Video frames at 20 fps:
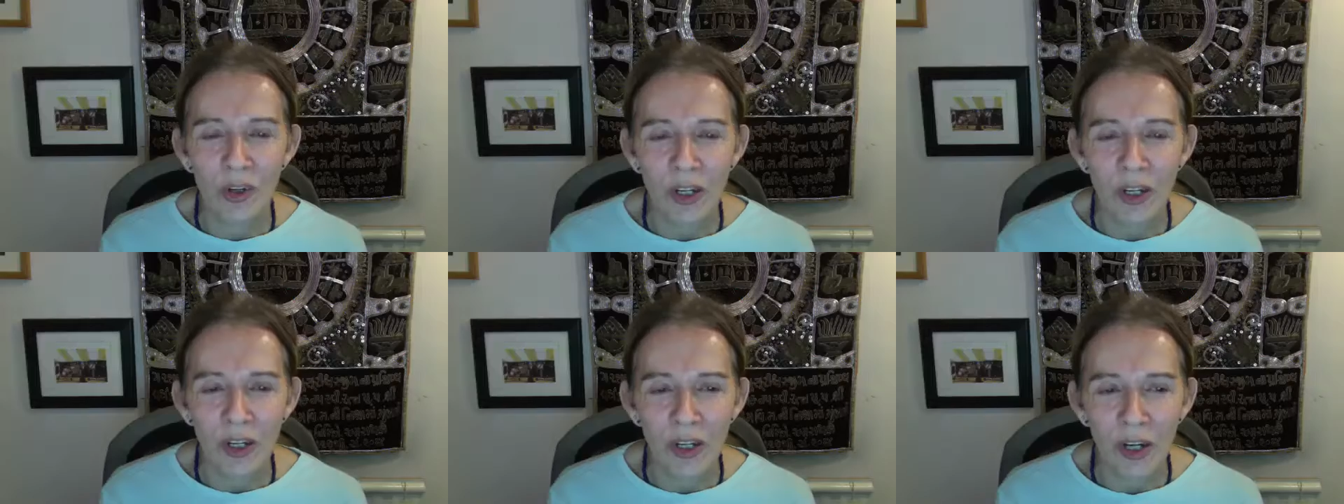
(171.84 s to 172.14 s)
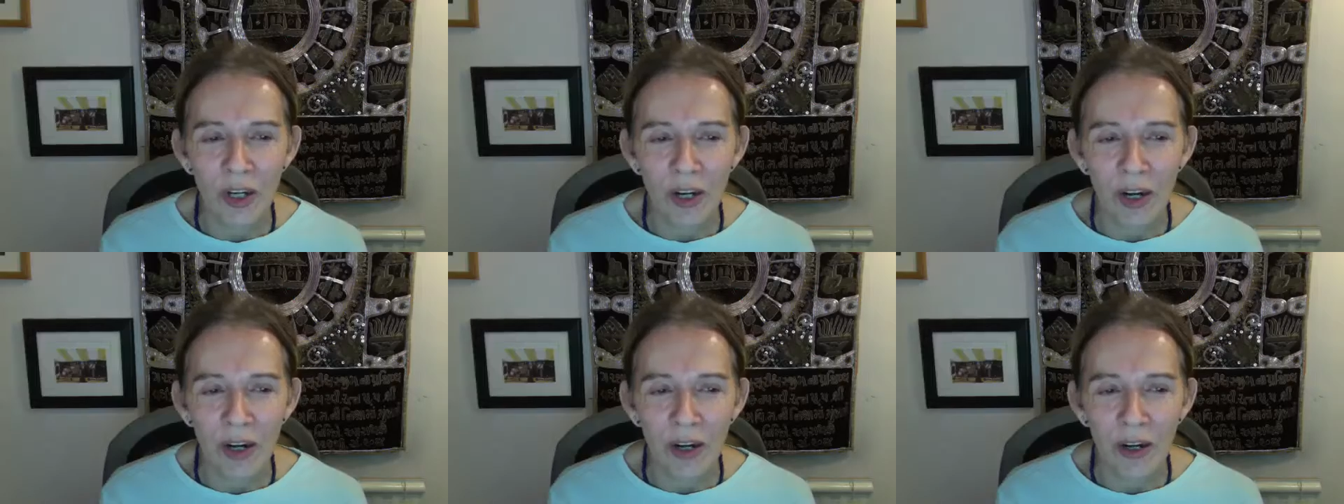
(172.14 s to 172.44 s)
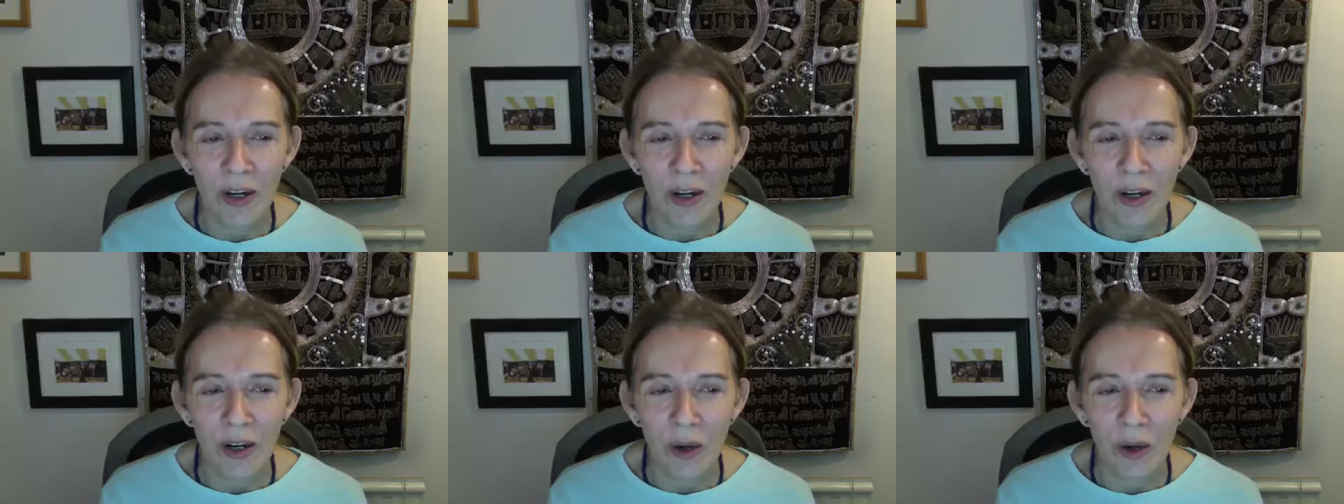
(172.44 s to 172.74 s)
it
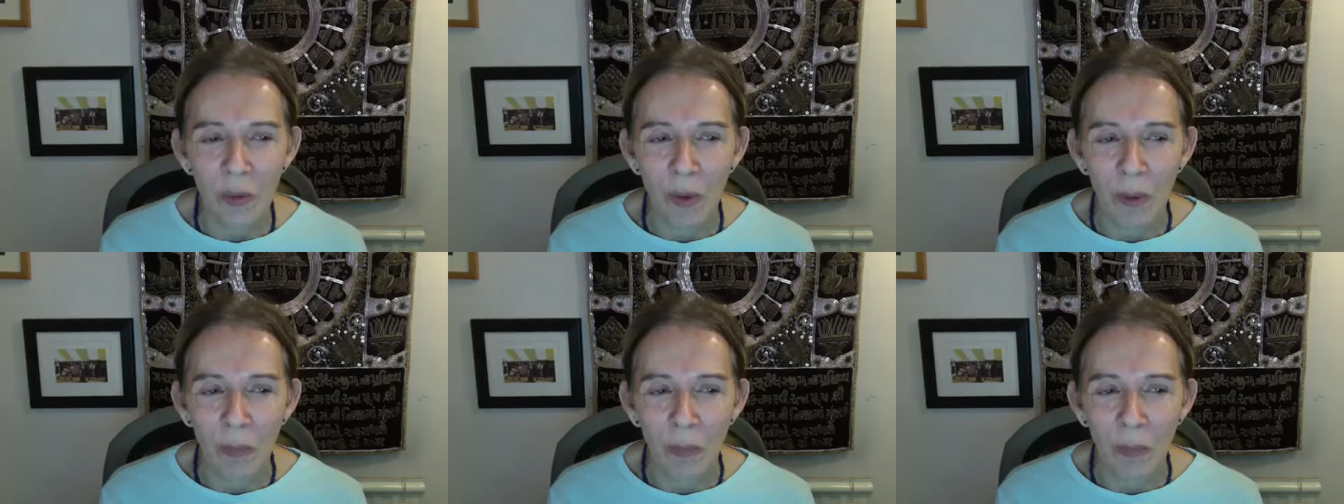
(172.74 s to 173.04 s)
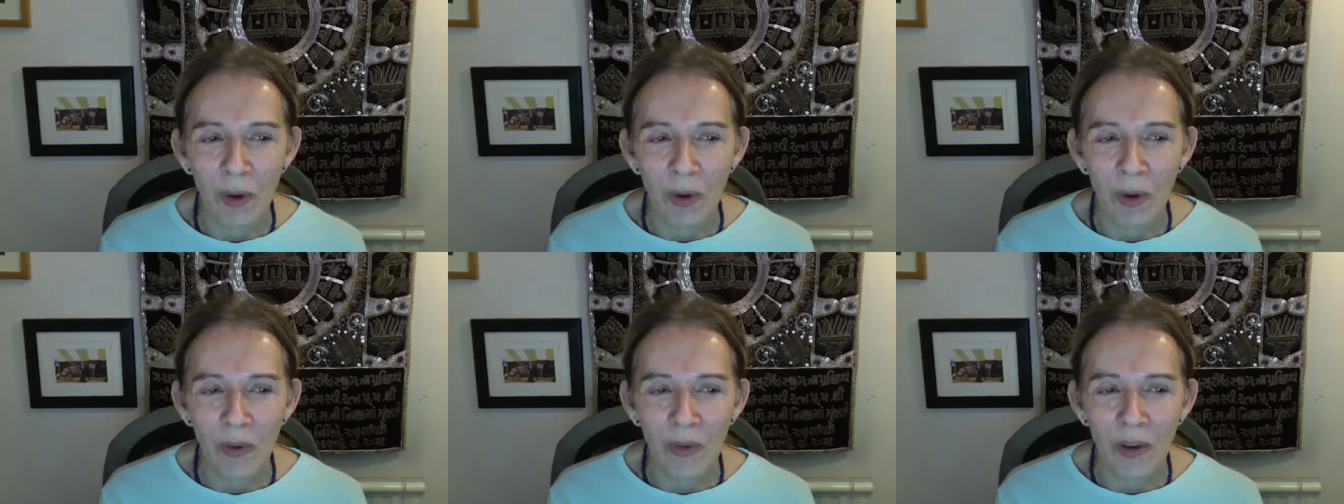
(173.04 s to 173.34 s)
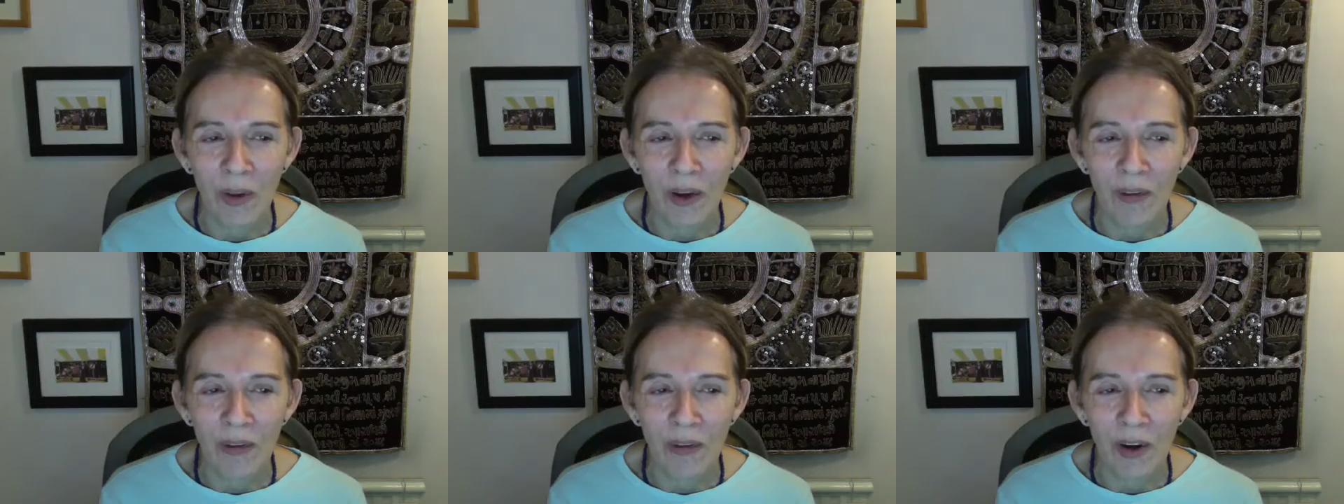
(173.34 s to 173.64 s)
can go one way or
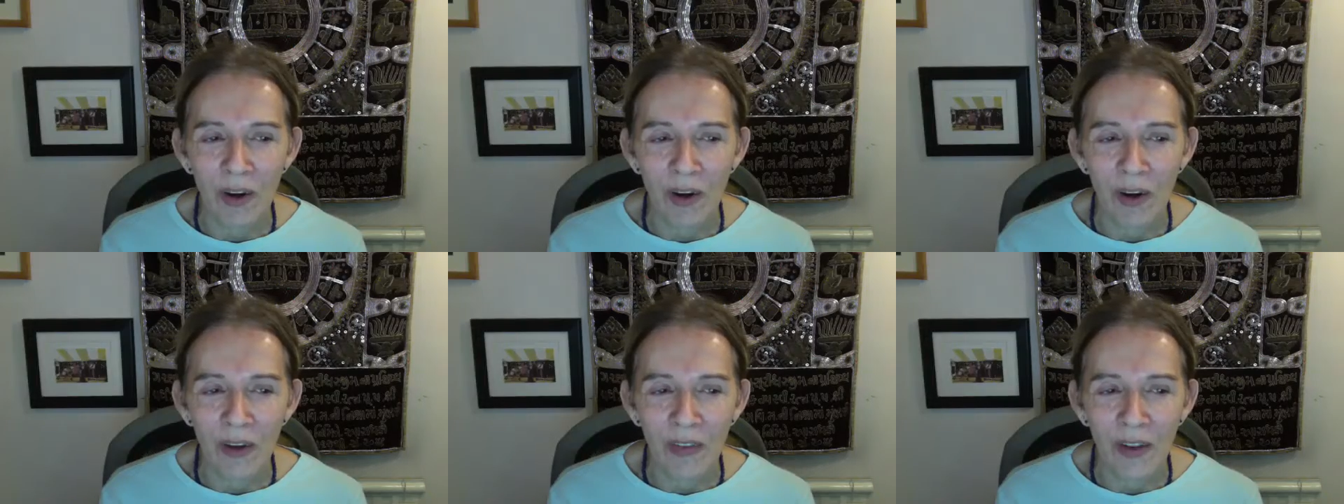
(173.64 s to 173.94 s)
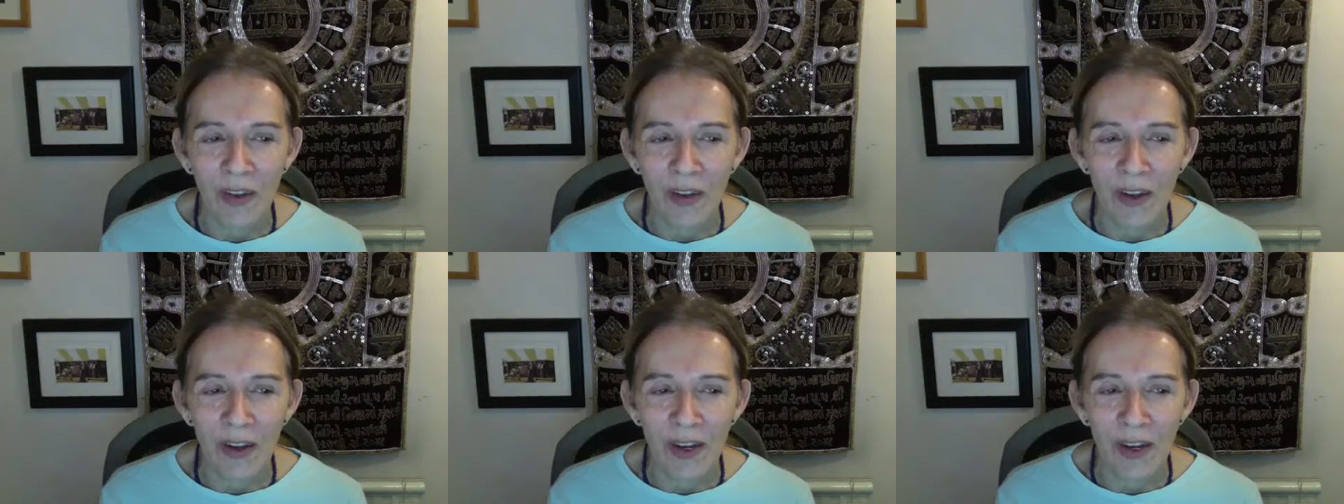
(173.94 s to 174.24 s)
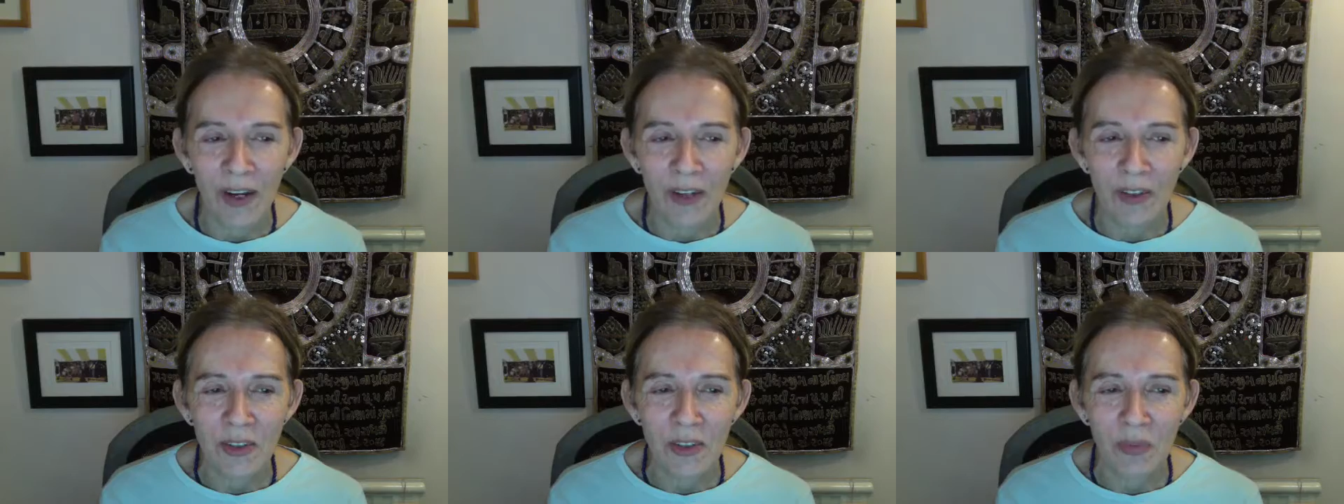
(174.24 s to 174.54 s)
the other. On that
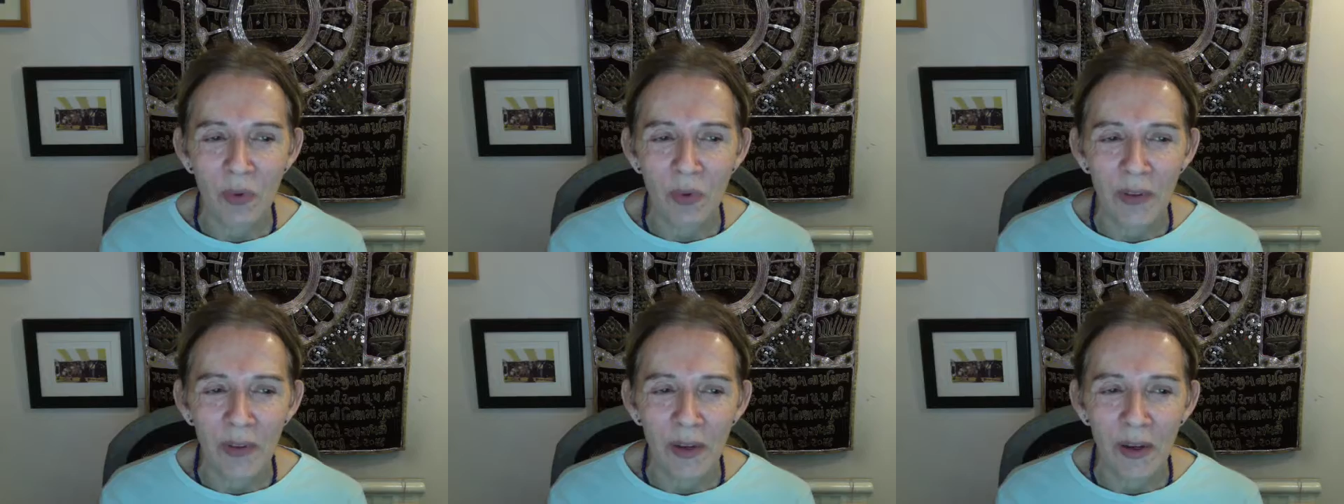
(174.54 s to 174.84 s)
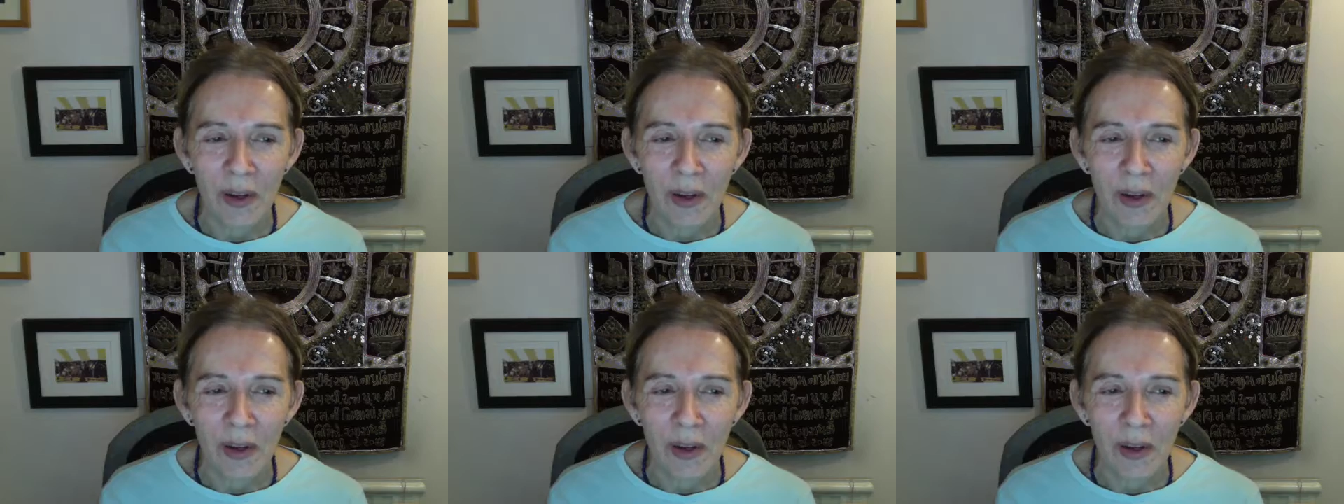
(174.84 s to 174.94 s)
negative one,